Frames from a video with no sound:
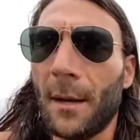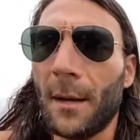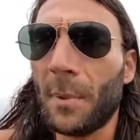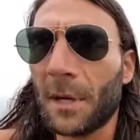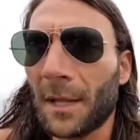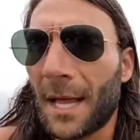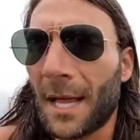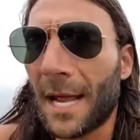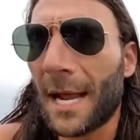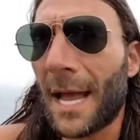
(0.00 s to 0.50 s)

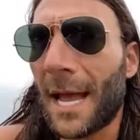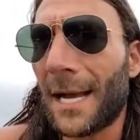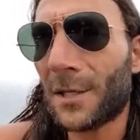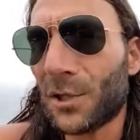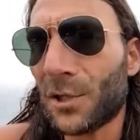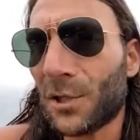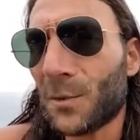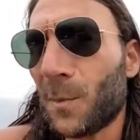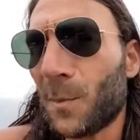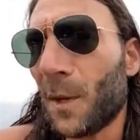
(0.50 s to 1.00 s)
But a lot of
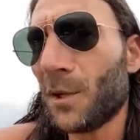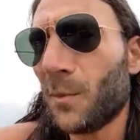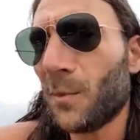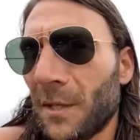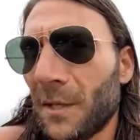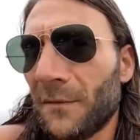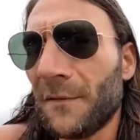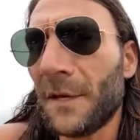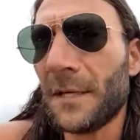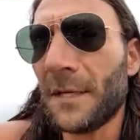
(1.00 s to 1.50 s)
actors punch me
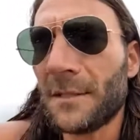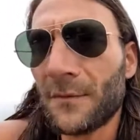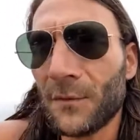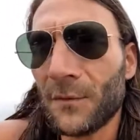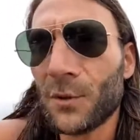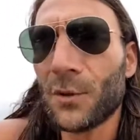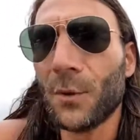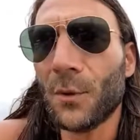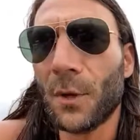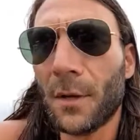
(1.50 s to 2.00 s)
in the face, for sure.